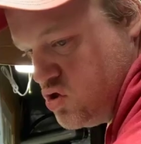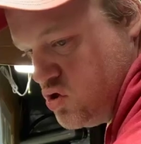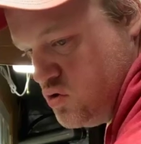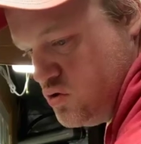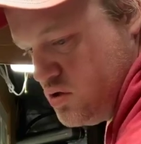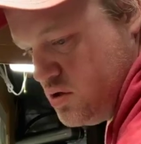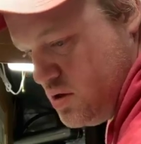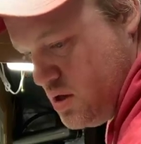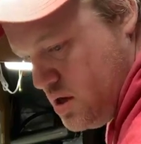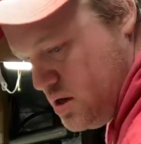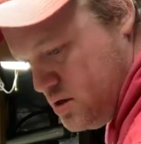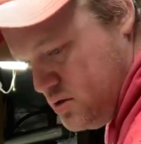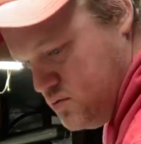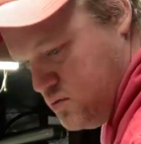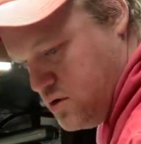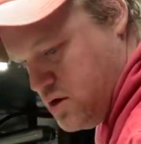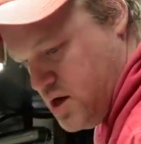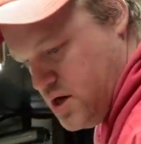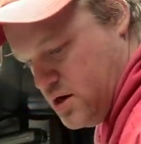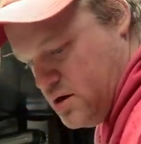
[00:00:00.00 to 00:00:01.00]
juicy. That is
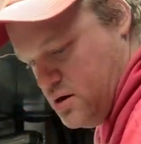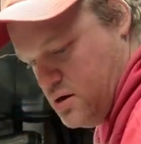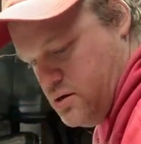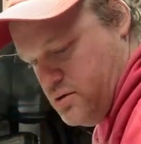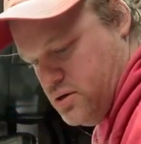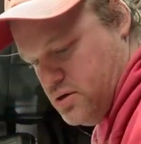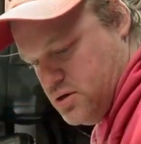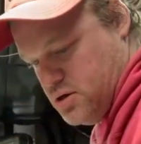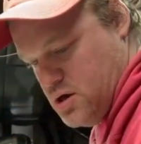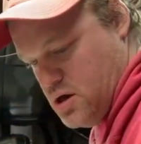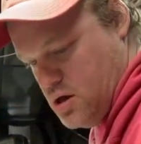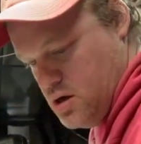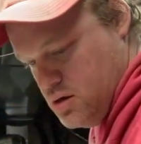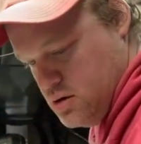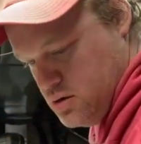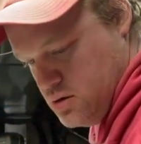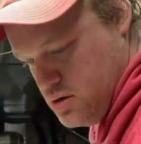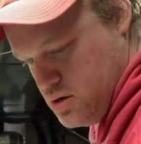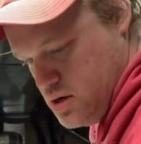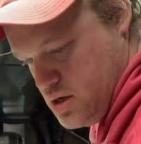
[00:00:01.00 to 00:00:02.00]
what I call this
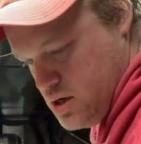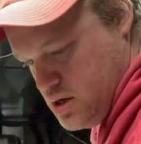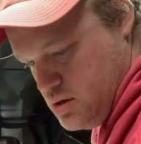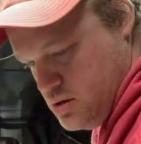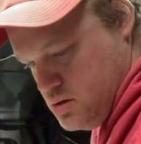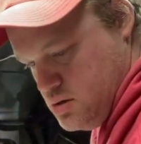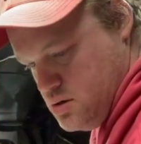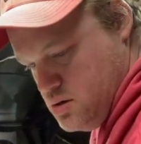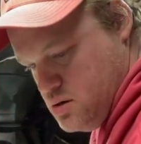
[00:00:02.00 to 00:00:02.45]
color, all right?